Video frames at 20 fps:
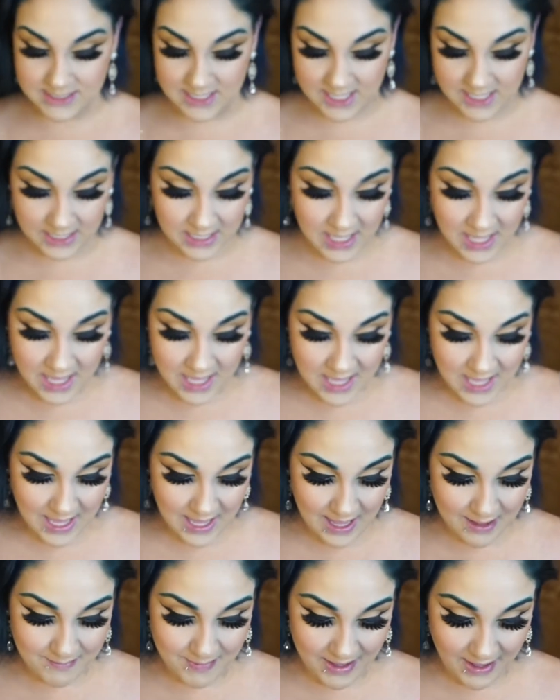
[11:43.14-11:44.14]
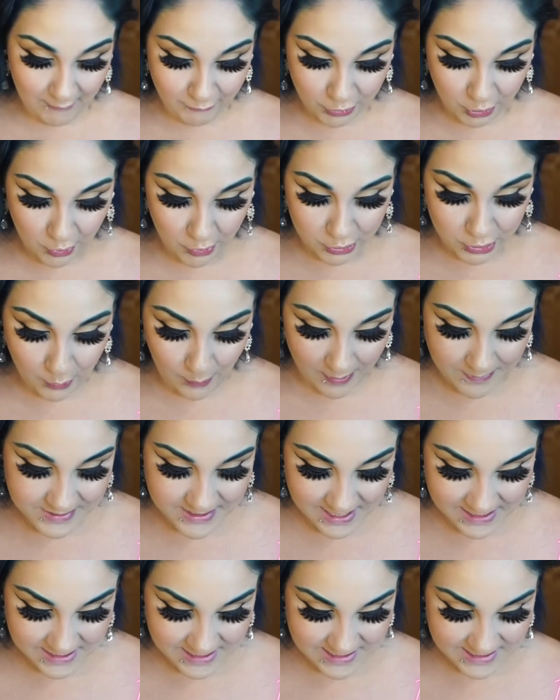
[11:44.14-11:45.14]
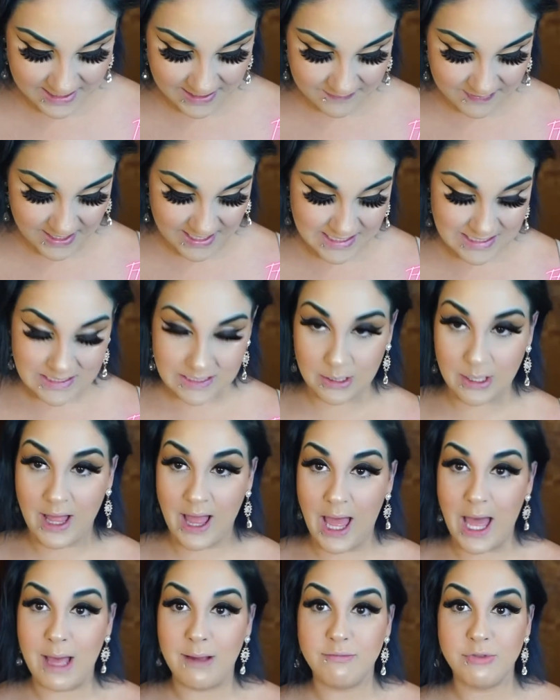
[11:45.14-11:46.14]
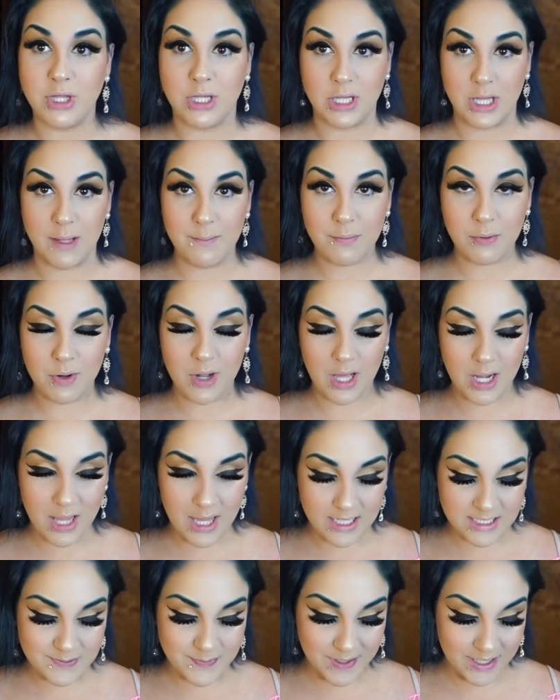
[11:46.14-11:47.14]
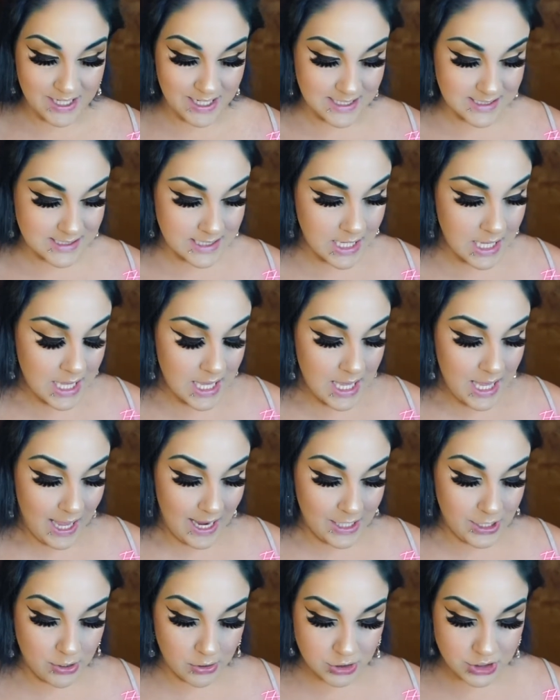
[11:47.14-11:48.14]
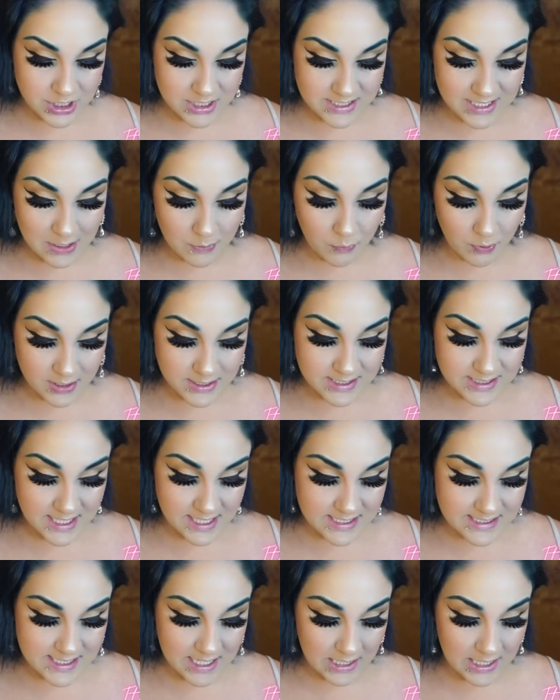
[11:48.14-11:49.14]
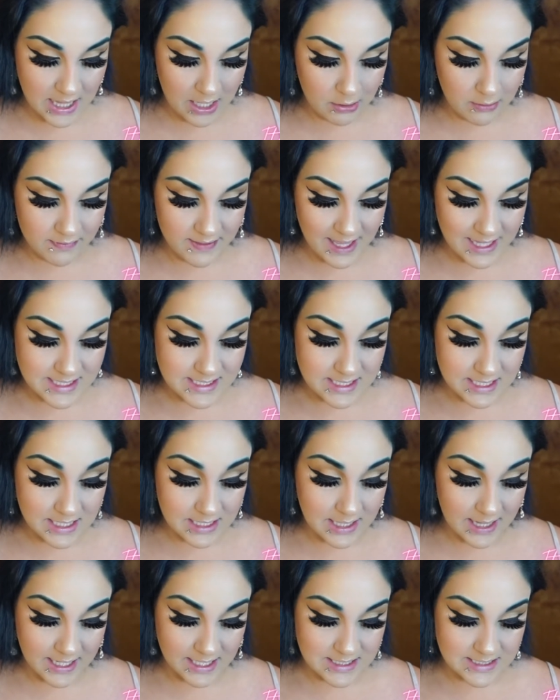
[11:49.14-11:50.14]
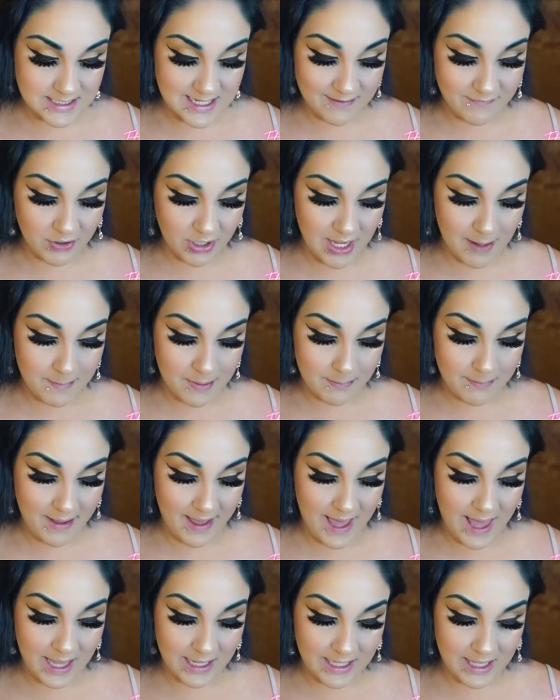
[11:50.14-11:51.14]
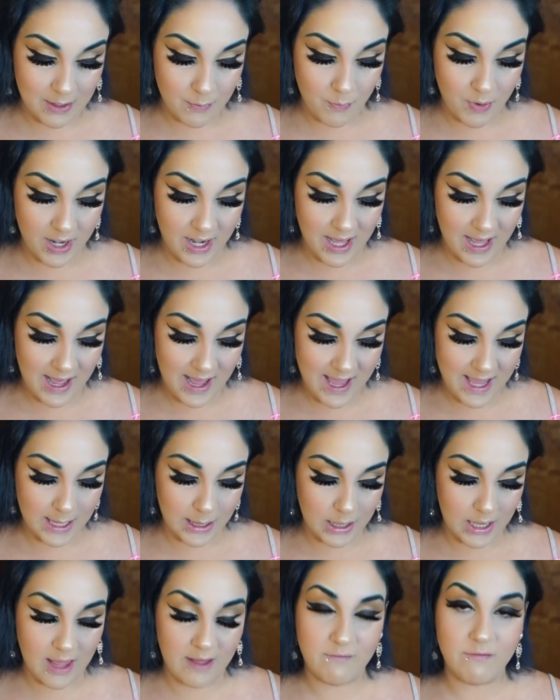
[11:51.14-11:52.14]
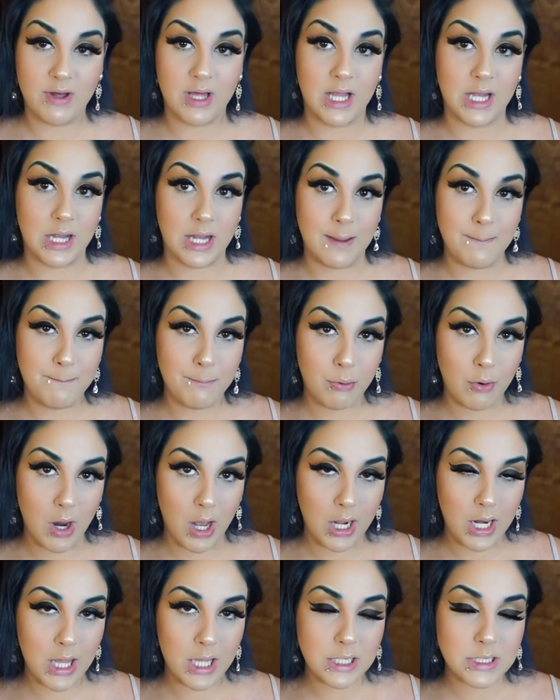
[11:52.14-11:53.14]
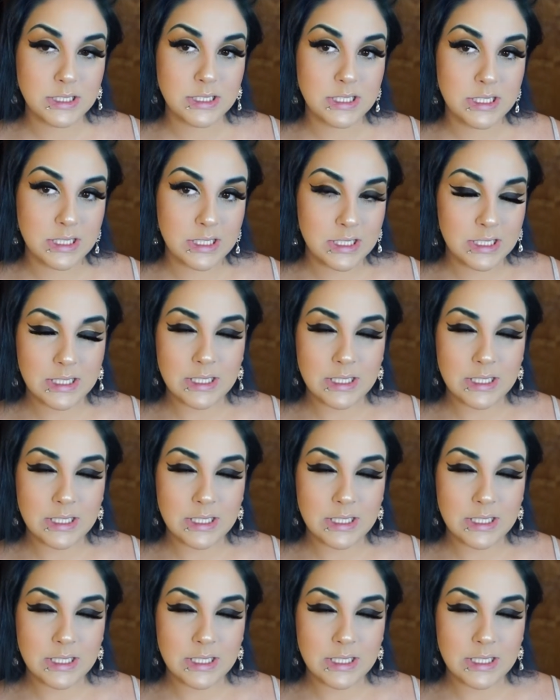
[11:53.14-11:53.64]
like I might have to go on the website to see if they still have the lip products, because I know she said once they sell out, that's it. Like it's never coming back. And when I love a lip product,